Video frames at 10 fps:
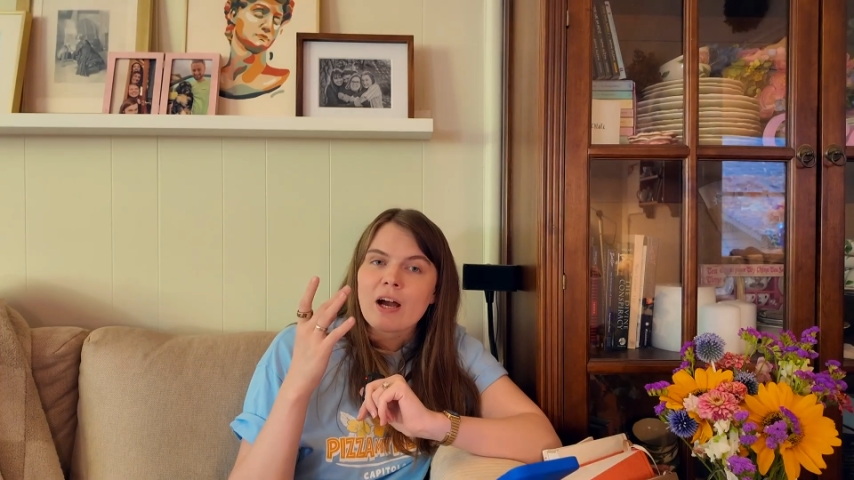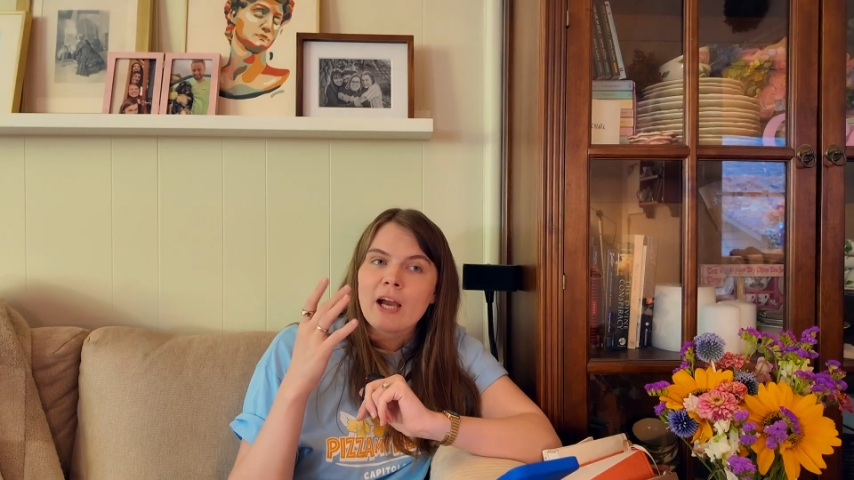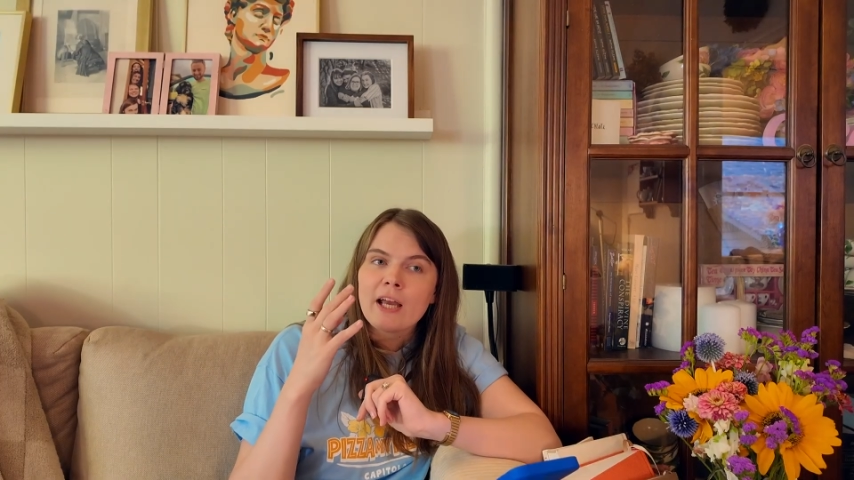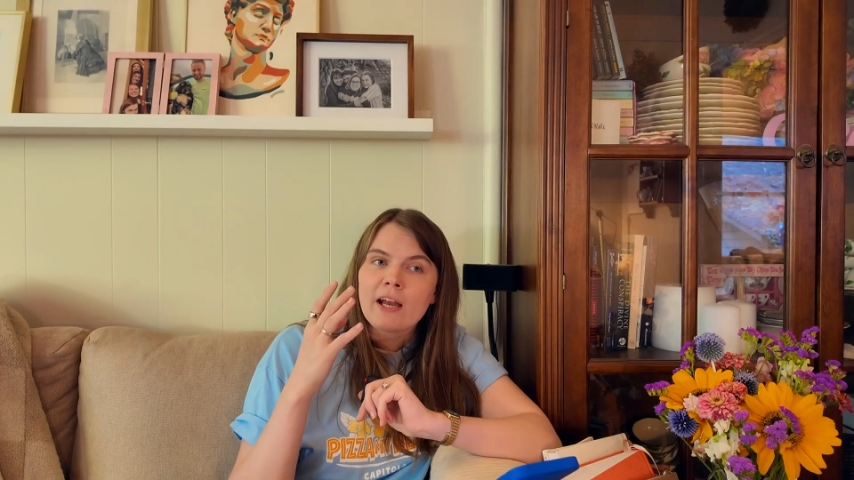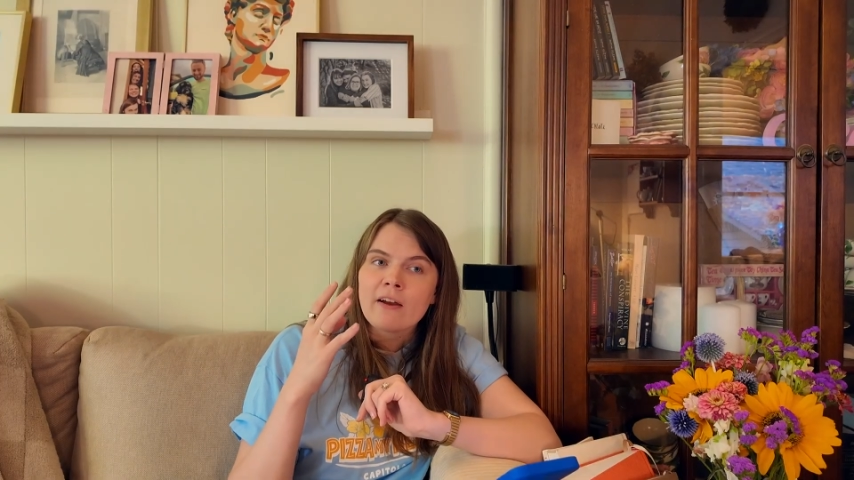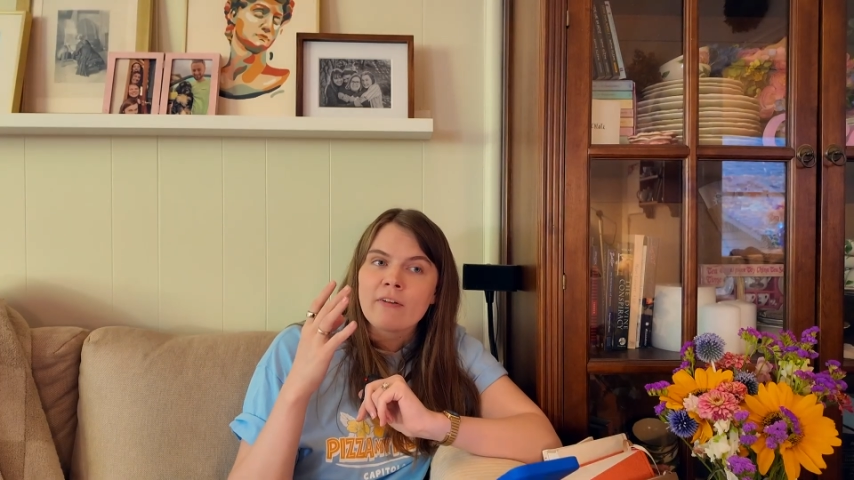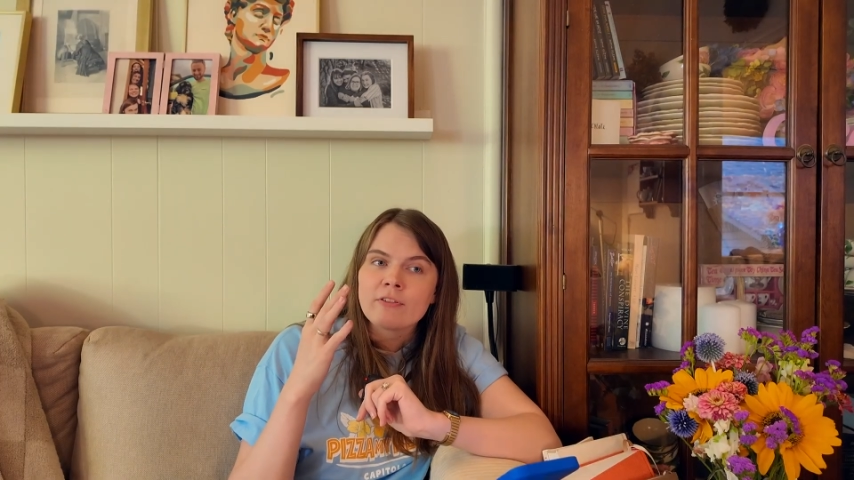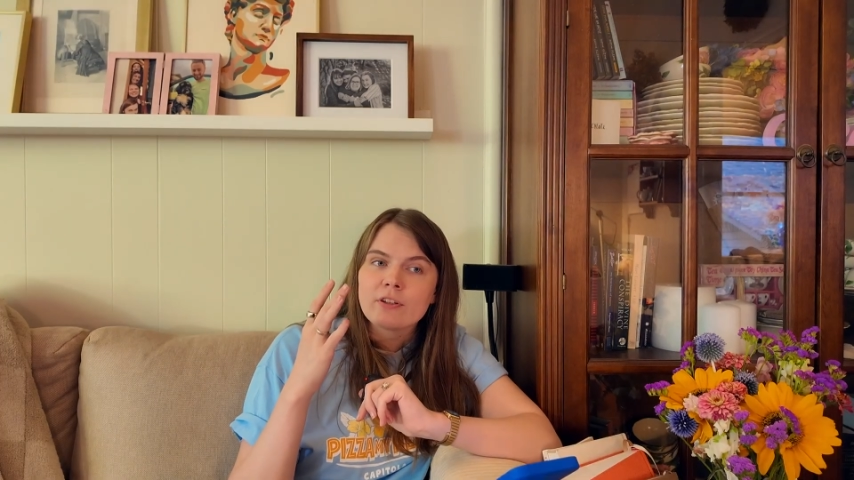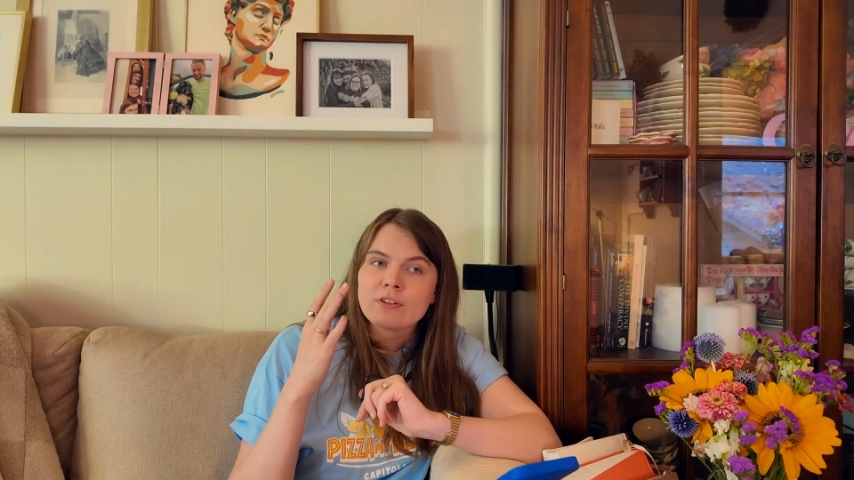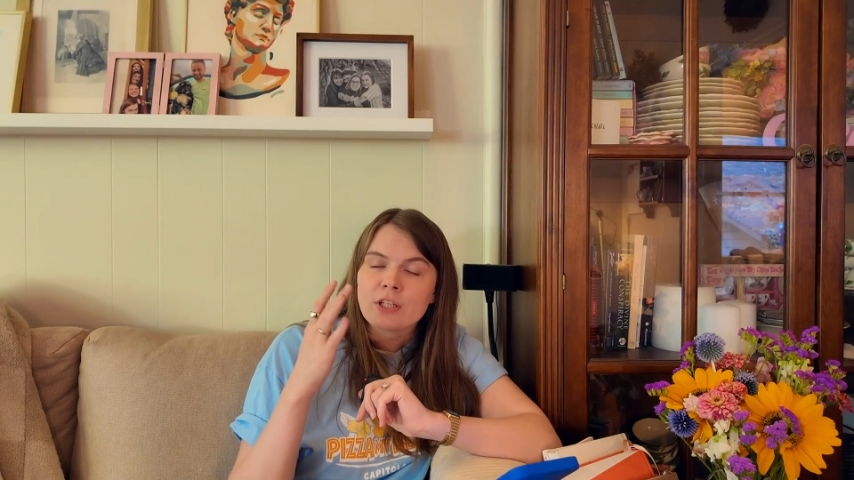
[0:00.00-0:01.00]
I have
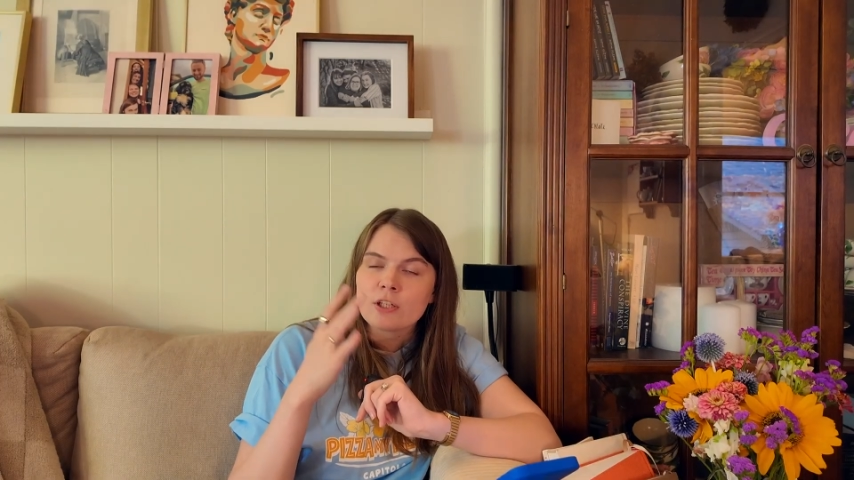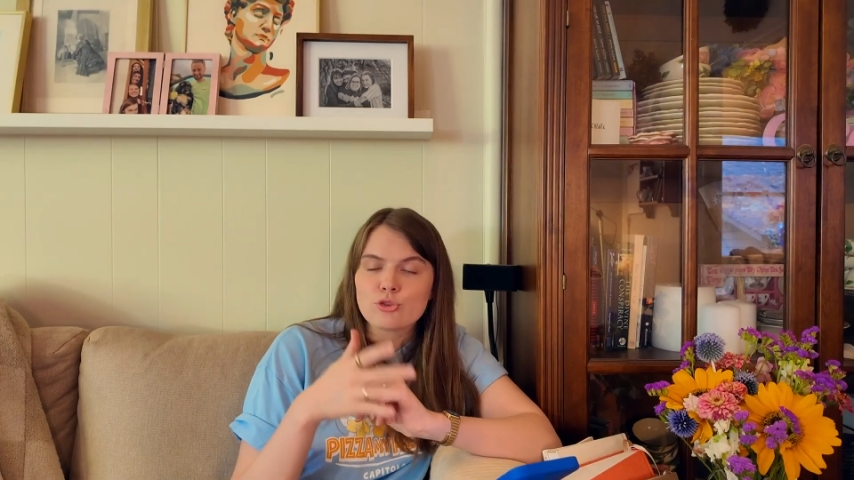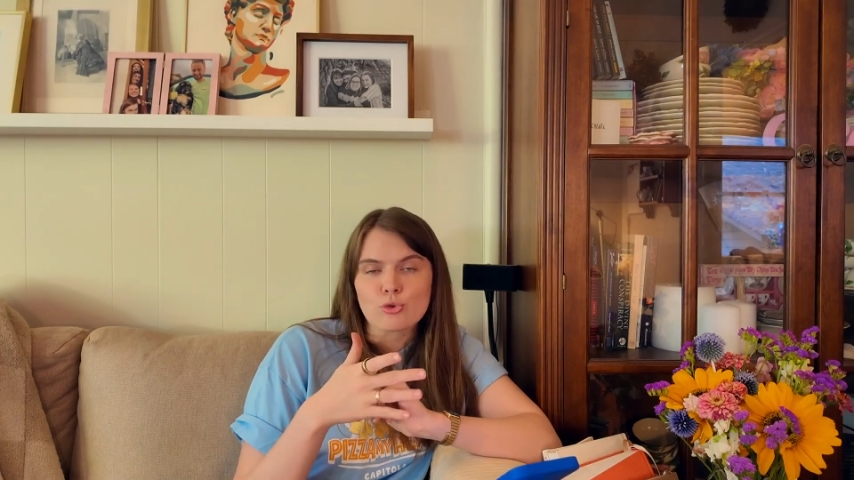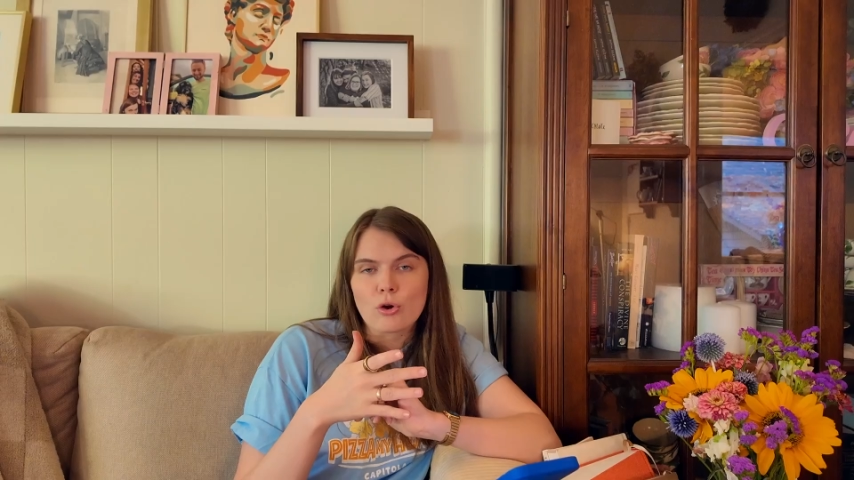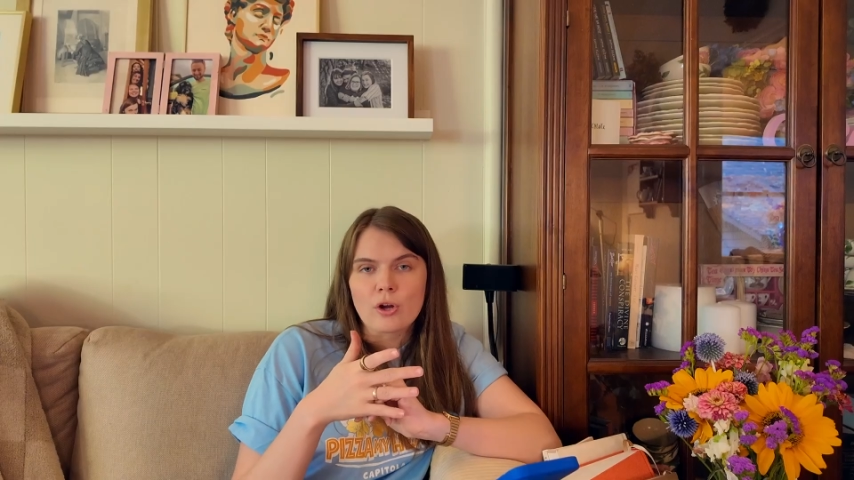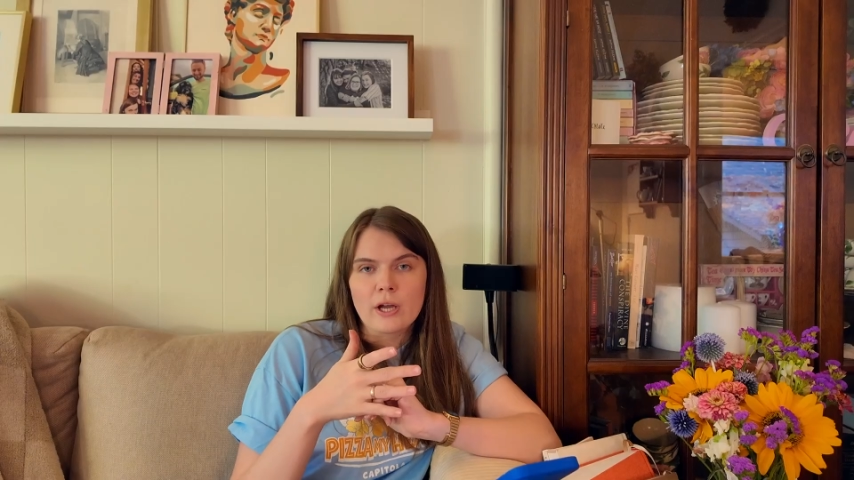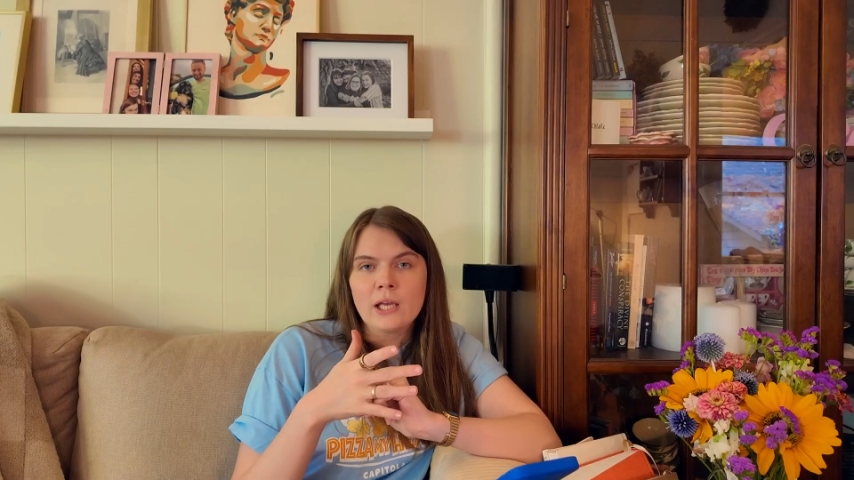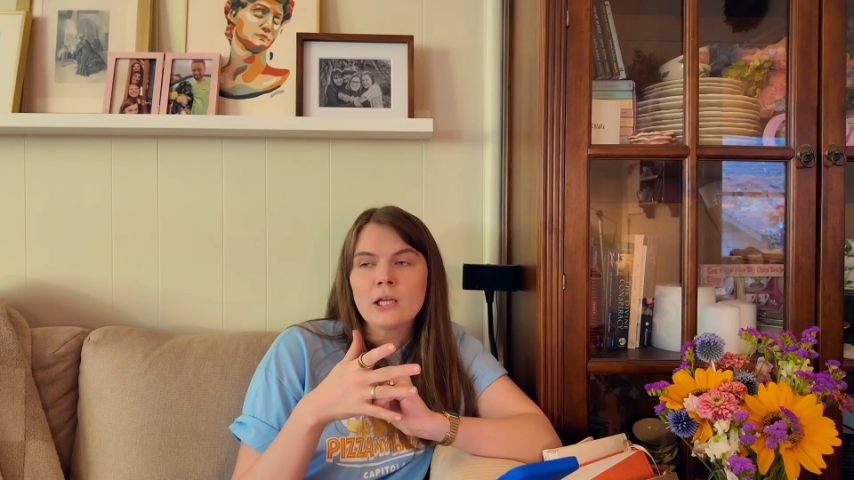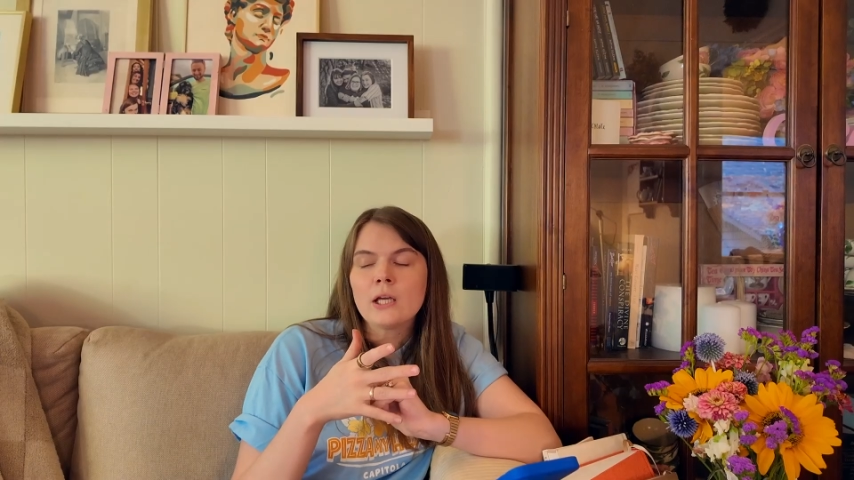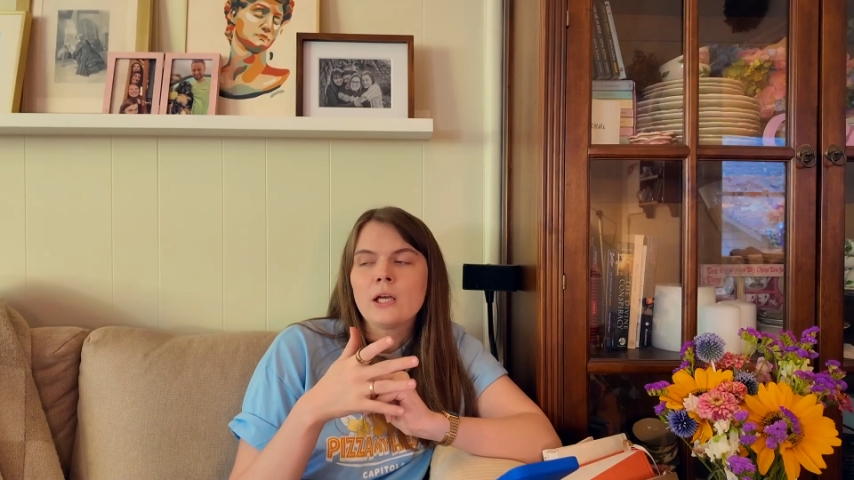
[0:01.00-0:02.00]
done a
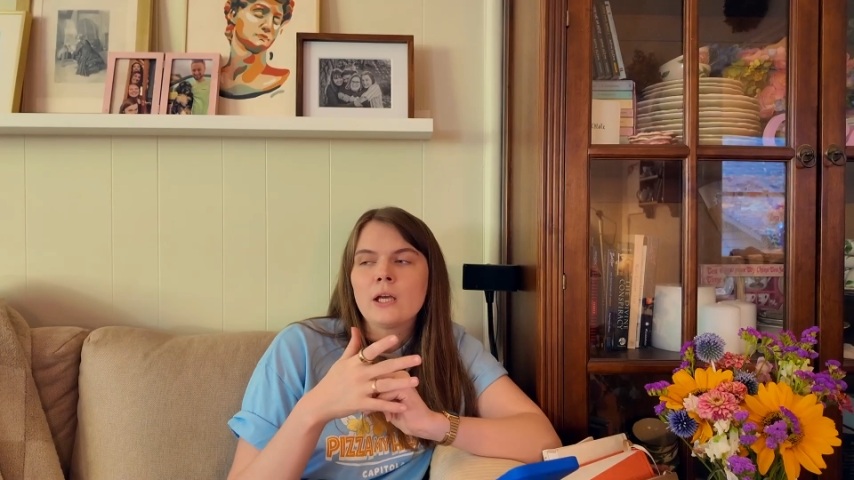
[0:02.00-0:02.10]
drawing